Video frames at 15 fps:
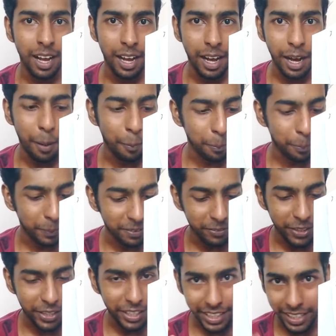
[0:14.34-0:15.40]
I'm
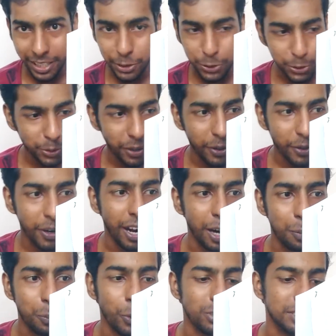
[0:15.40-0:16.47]
very eager to do
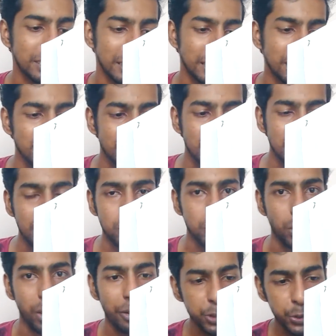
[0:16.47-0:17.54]
unboxing. So
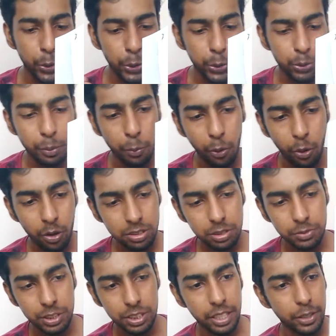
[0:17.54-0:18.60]
I'll show you the box
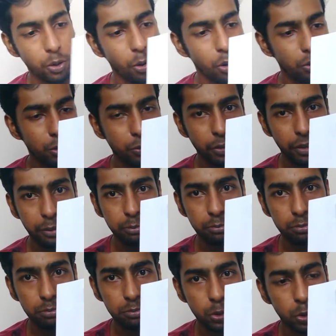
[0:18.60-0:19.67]
which I got
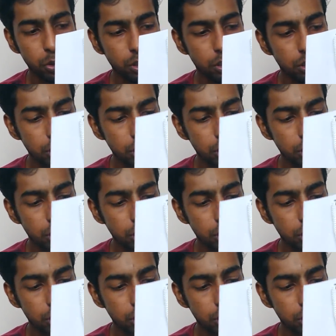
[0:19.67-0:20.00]
from Google.